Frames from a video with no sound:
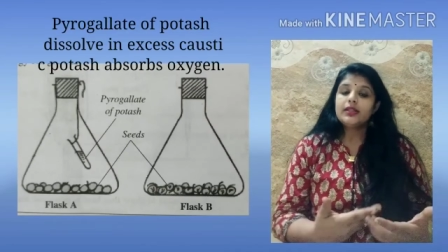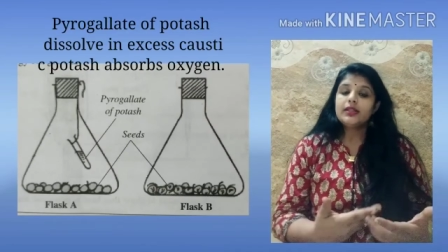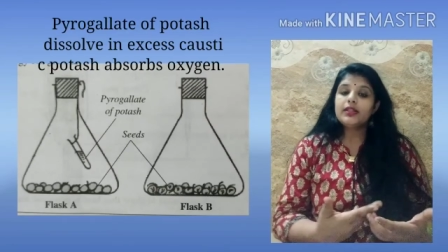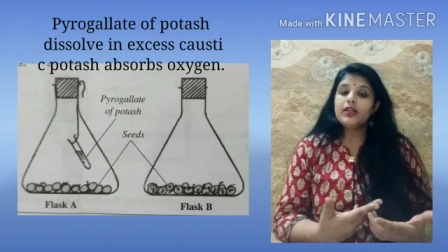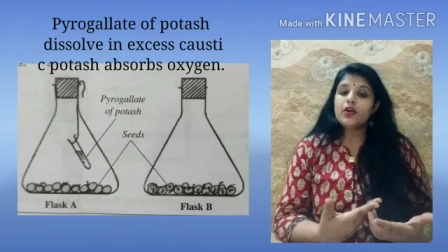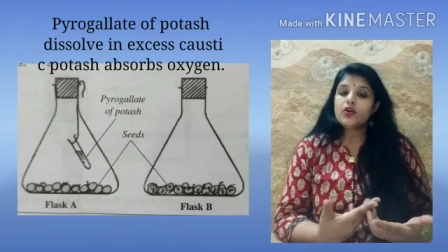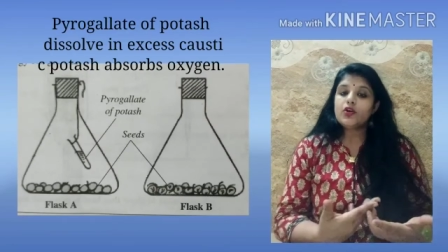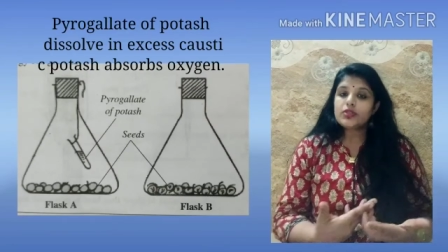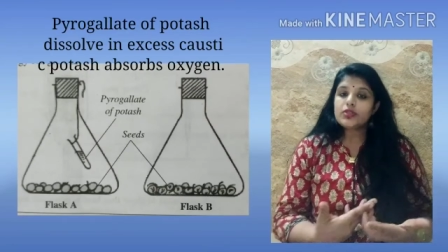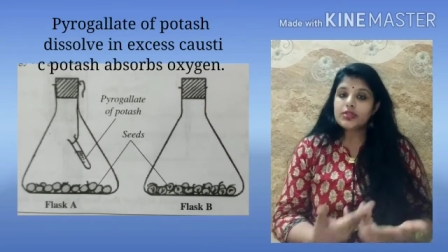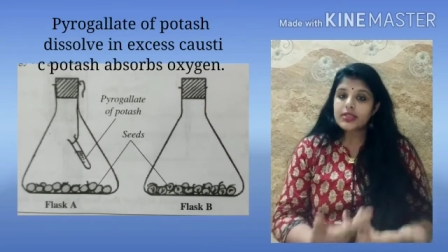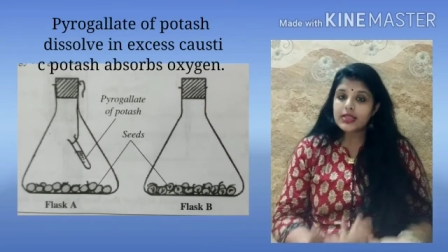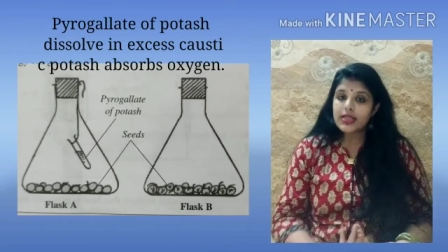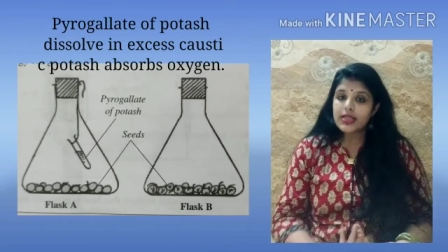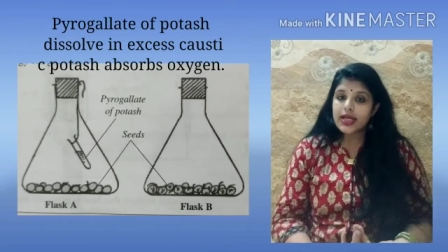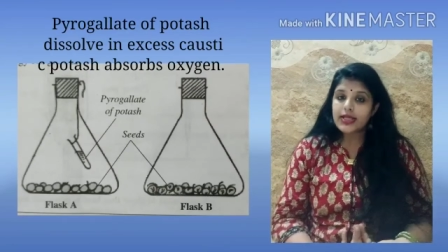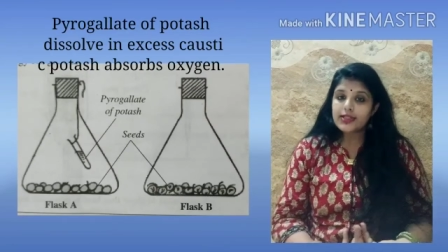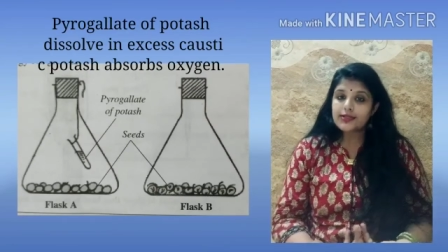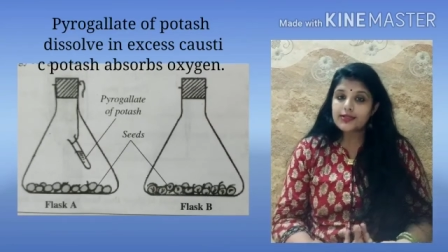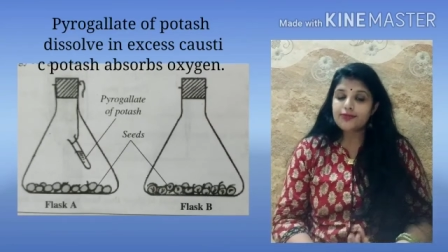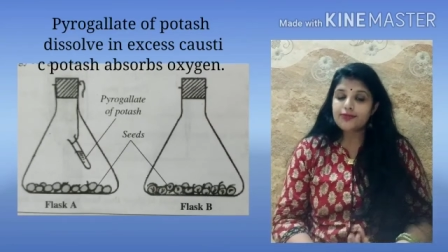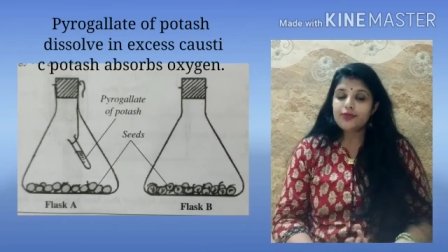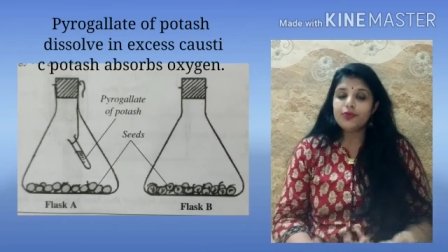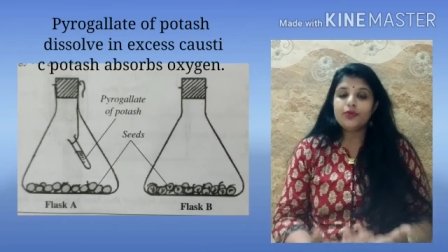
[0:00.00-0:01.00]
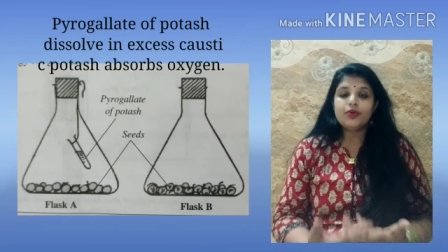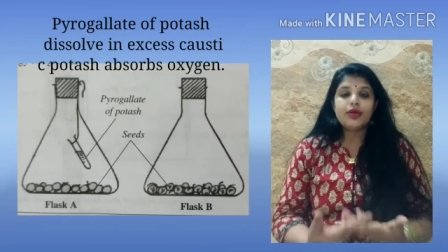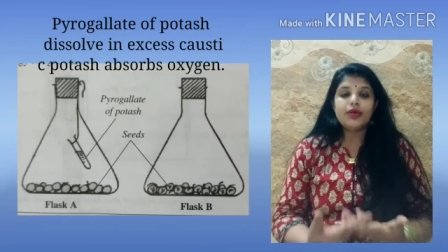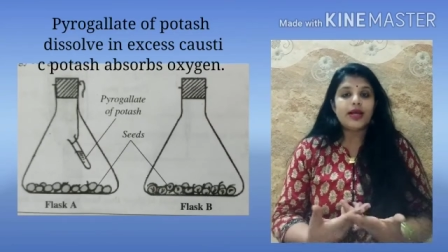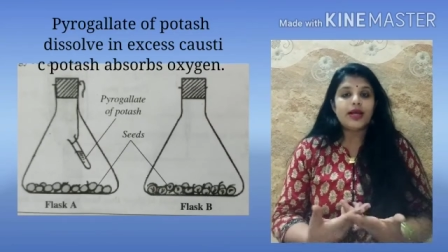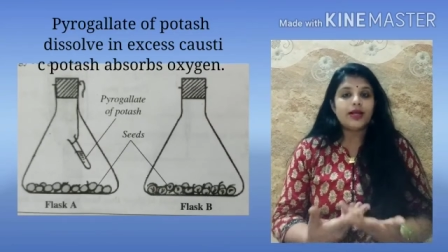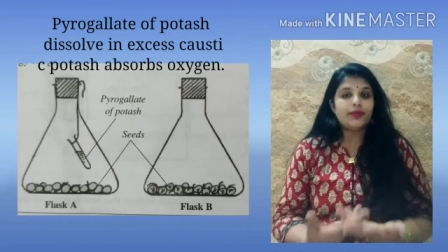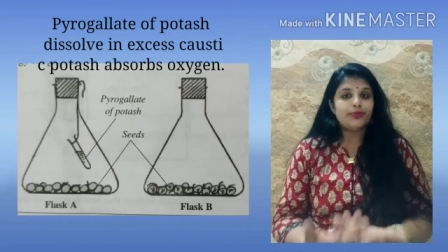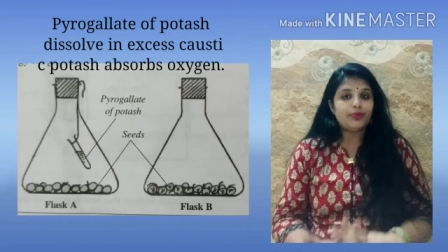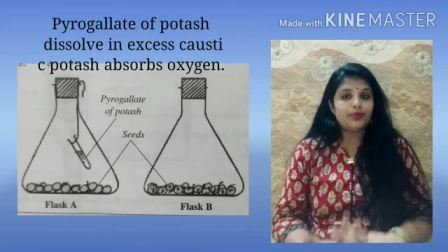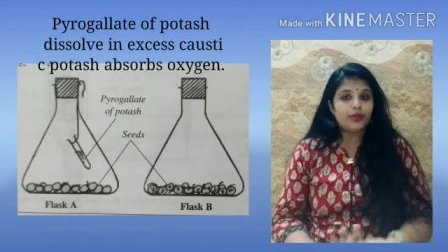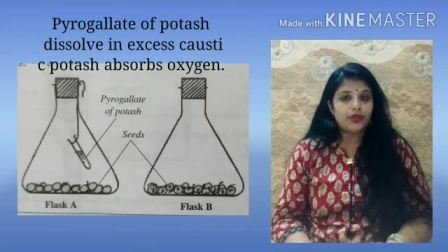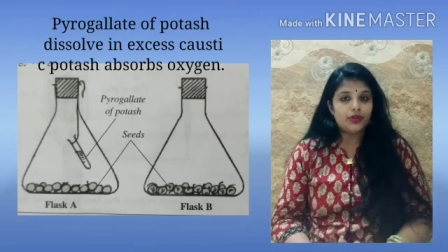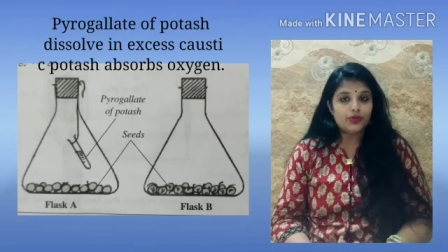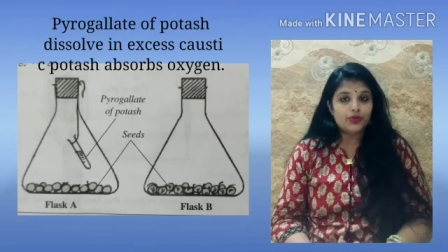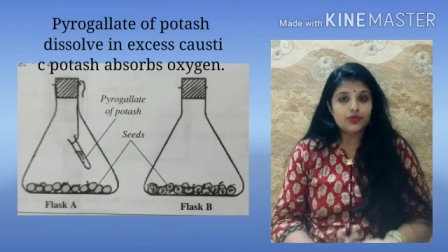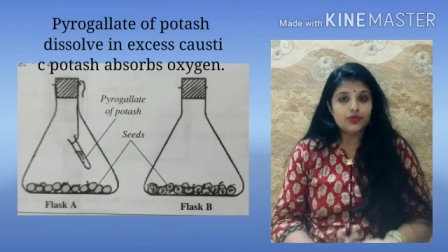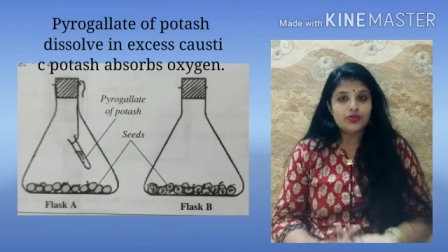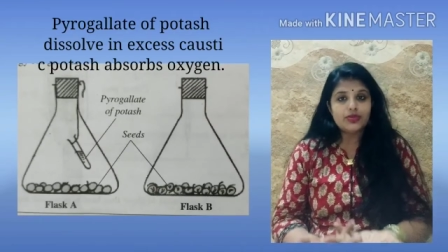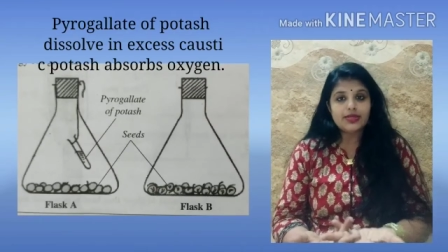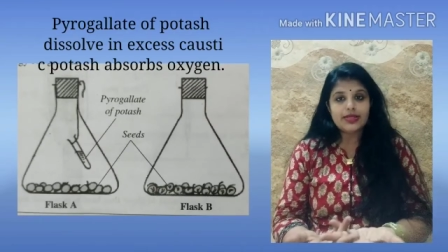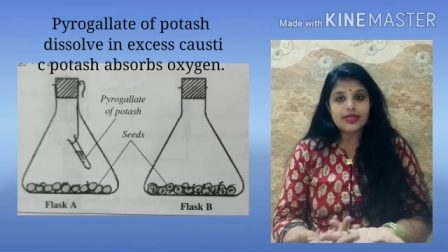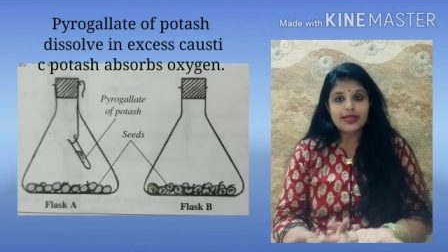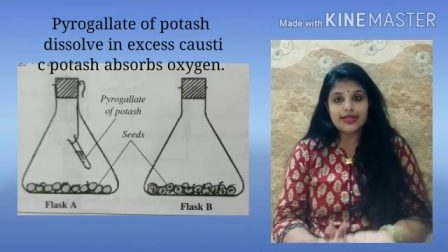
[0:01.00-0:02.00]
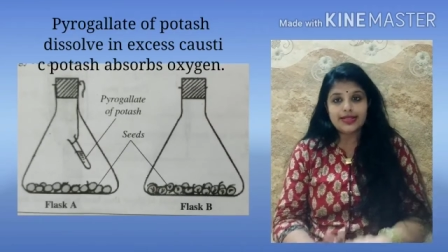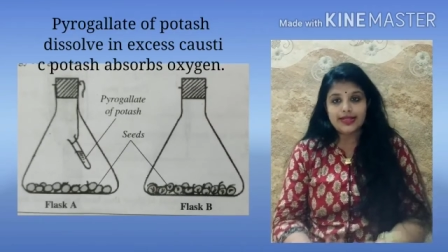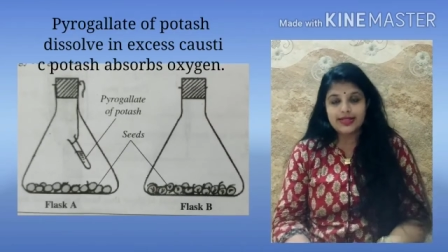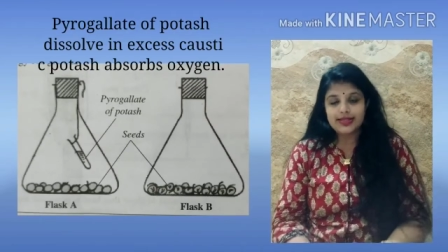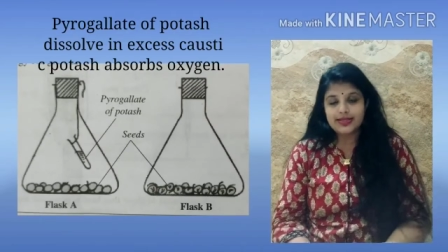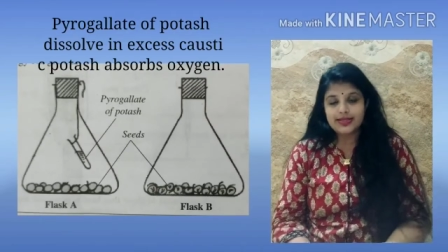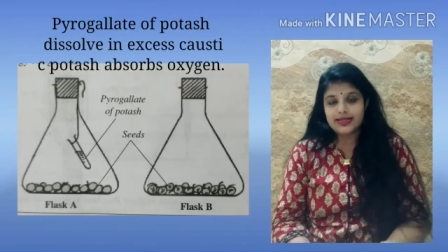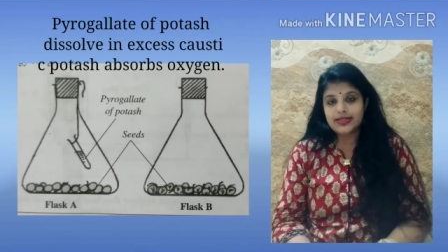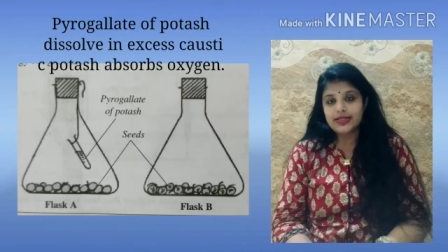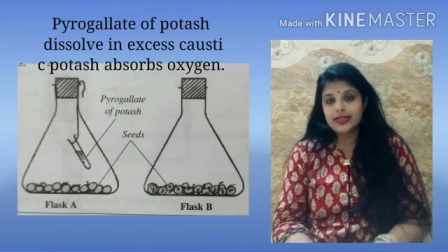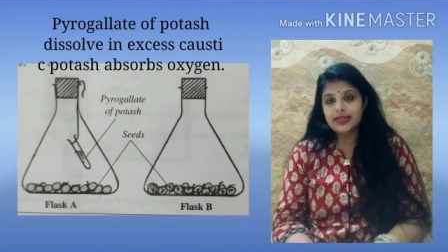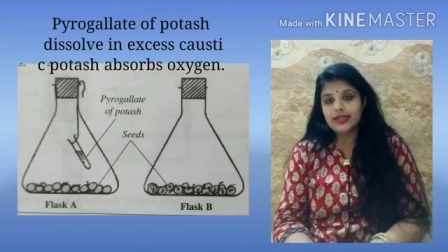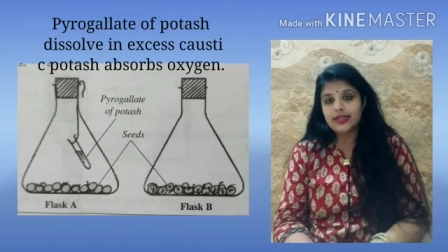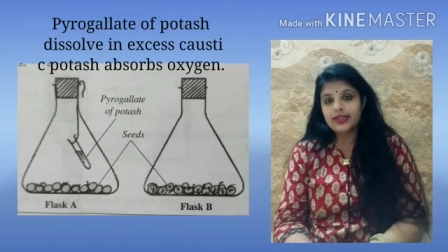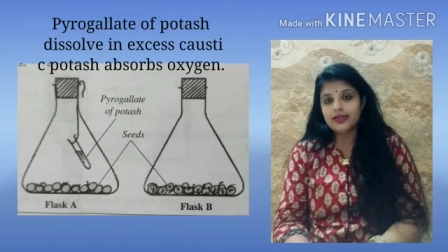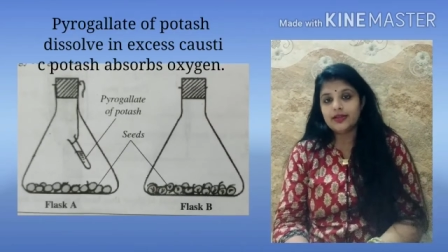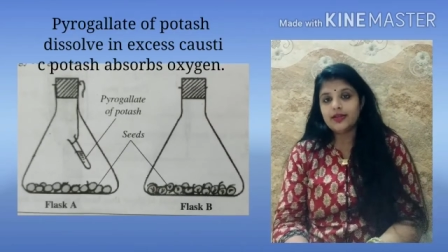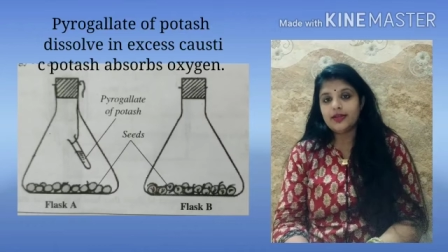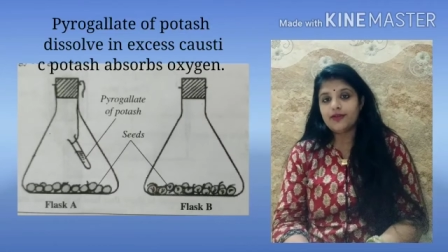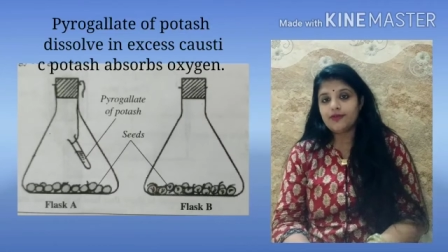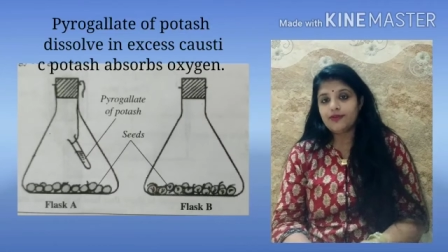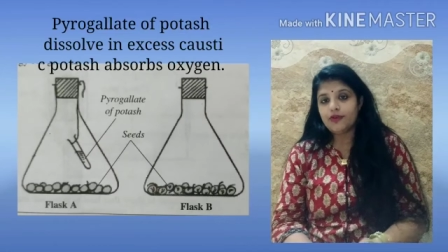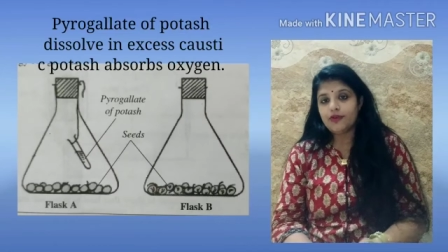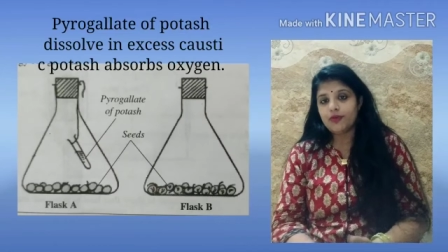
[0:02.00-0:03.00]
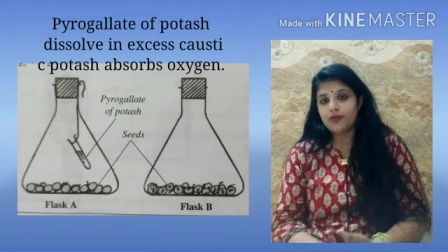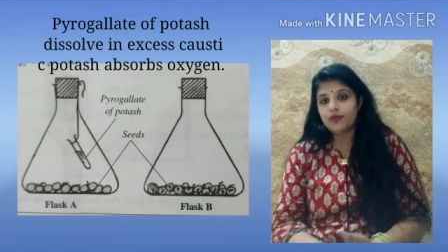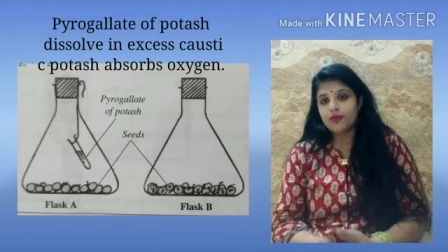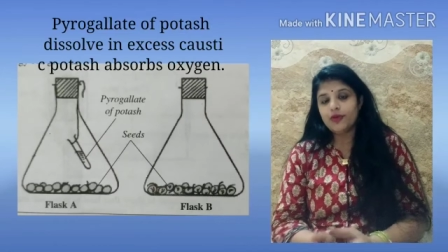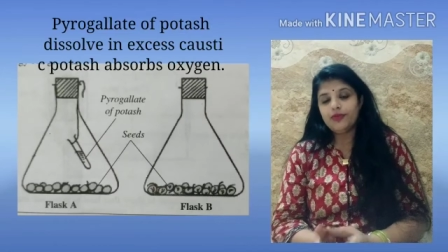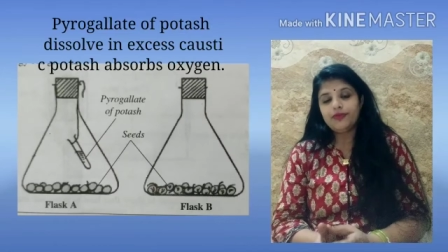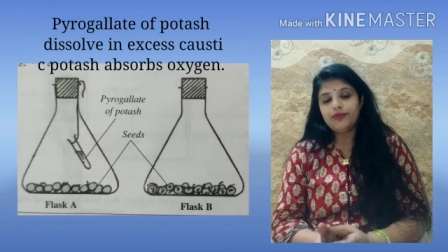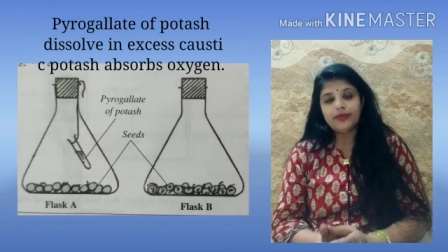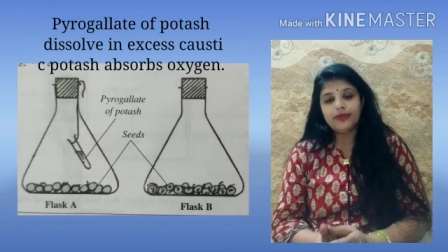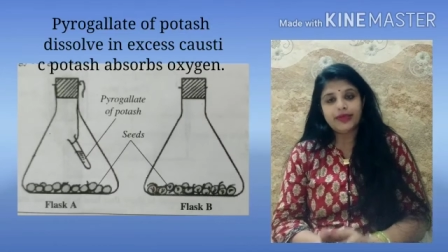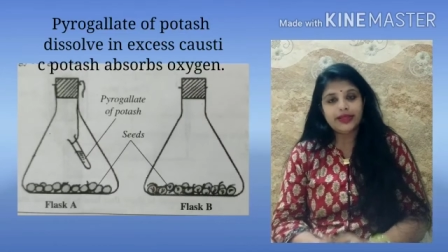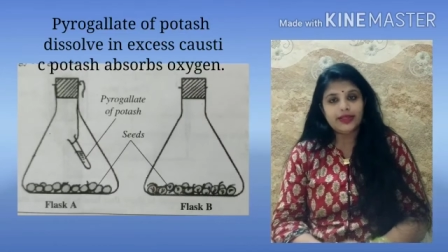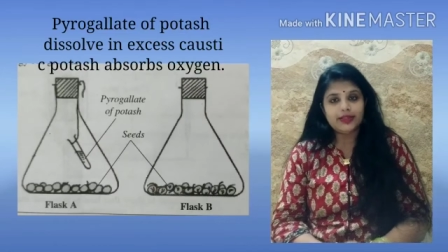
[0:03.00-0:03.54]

they oxidize food and produce energy in the form of